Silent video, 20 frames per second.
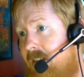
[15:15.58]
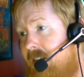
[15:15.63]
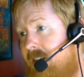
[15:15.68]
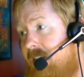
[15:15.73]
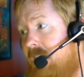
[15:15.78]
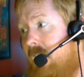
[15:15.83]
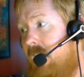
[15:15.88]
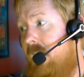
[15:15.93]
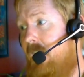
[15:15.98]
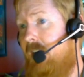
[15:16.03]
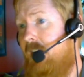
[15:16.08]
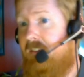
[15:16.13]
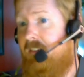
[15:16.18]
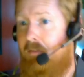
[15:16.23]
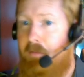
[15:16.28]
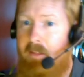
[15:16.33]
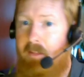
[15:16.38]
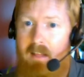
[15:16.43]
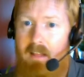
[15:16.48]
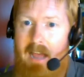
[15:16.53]
some of the
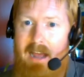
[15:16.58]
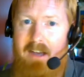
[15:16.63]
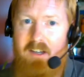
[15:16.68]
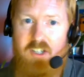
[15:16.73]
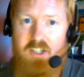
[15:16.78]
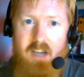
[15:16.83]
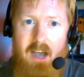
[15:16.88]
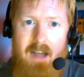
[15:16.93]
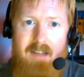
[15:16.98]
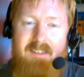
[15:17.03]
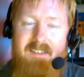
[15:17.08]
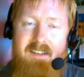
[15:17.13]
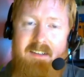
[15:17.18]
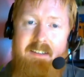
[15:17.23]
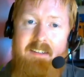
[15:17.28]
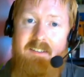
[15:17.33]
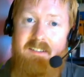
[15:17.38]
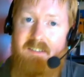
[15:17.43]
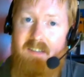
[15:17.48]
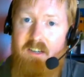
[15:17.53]
last shots and
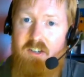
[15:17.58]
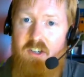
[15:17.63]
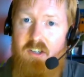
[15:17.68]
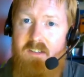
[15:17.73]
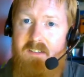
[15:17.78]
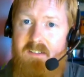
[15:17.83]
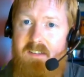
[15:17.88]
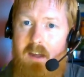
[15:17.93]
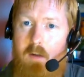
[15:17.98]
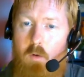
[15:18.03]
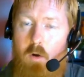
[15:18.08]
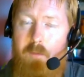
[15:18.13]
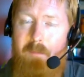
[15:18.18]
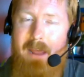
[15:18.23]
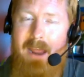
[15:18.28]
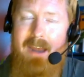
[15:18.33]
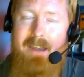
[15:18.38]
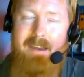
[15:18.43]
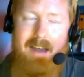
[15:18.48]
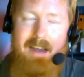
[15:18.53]
decisions that were made,
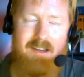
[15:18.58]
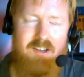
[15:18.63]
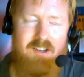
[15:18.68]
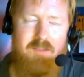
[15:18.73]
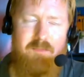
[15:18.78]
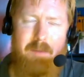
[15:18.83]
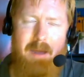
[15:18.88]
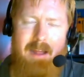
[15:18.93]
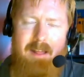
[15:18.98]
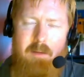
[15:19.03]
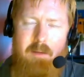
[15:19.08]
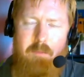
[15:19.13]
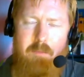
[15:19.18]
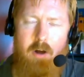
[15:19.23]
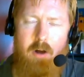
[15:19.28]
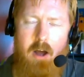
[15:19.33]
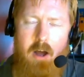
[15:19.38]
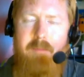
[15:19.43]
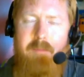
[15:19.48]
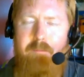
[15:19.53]
not just by
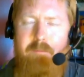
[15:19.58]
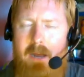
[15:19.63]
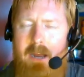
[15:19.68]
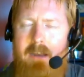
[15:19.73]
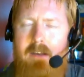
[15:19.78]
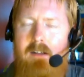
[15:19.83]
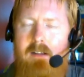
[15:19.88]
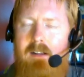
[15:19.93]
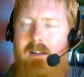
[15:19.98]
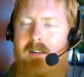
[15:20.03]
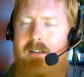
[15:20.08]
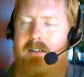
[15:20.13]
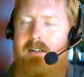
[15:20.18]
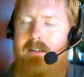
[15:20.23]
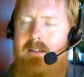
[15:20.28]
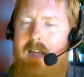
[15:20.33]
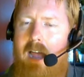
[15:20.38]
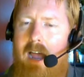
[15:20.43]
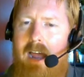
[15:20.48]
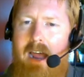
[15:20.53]
LeBron, but
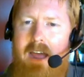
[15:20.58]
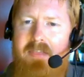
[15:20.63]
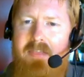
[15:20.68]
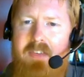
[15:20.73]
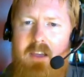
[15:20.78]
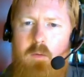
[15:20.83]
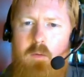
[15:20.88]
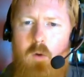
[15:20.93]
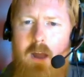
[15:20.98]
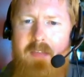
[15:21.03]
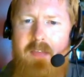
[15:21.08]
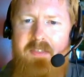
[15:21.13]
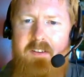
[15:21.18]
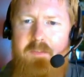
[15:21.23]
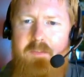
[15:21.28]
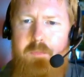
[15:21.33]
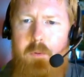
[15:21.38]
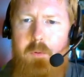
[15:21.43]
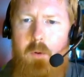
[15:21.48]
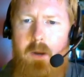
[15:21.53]
I think we're at this
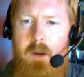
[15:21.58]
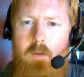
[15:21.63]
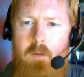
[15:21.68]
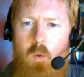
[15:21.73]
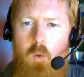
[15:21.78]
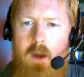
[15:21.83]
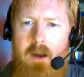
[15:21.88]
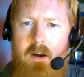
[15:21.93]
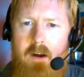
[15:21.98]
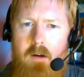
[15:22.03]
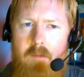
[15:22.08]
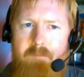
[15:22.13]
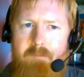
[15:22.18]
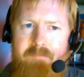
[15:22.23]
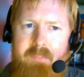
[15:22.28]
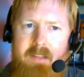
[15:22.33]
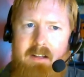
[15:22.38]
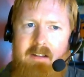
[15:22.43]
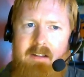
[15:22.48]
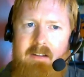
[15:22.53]
point where
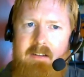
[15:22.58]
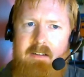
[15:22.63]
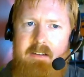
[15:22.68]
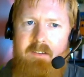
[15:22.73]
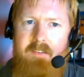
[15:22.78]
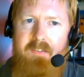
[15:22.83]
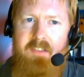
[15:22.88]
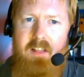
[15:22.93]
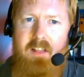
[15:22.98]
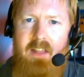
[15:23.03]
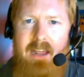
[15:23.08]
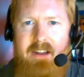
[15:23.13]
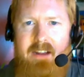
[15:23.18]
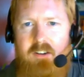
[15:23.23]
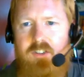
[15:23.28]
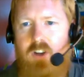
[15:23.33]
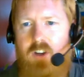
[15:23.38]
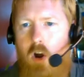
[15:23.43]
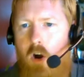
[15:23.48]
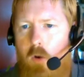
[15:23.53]
the Lakers
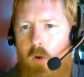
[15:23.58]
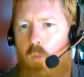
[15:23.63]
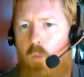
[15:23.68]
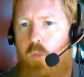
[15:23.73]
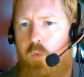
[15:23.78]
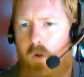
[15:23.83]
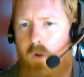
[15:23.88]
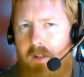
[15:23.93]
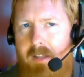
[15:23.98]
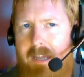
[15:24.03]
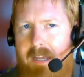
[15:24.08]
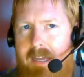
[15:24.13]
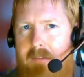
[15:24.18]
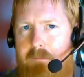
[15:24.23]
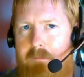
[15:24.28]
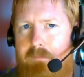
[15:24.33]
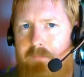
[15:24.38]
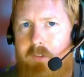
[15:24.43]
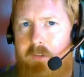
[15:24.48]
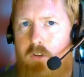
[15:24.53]
aren't really
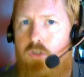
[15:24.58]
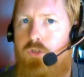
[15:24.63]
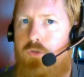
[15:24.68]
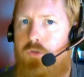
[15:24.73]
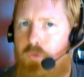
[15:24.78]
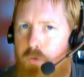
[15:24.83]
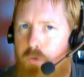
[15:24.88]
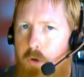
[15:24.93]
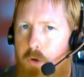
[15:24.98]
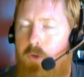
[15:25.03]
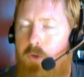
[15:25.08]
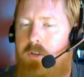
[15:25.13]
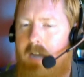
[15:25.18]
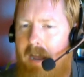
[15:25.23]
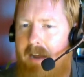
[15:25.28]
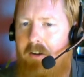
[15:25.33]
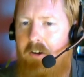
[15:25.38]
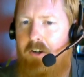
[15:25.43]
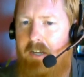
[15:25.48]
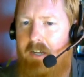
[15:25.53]
true
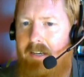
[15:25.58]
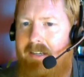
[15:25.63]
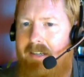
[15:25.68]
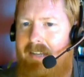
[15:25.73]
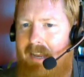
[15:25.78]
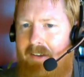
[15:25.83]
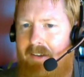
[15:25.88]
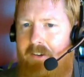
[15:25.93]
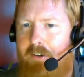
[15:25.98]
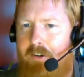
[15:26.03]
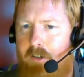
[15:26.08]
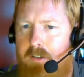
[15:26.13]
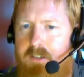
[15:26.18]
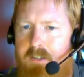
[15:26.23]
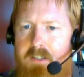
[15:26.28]
title contenders.